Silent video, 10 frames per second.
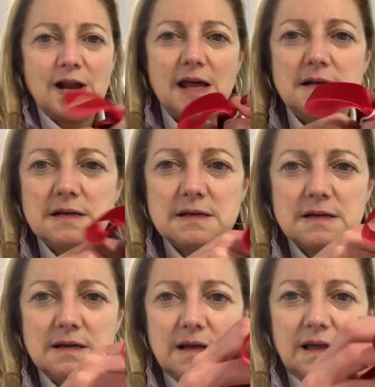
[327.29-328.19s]
red
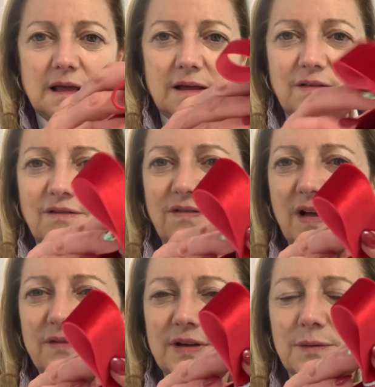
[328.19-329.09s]

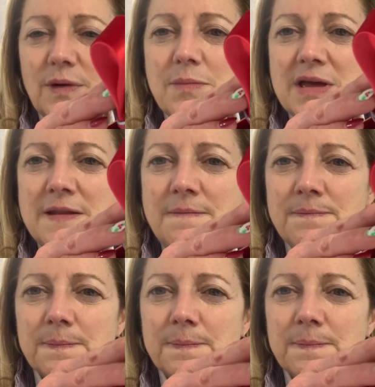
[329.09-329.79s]
velvet ribbon,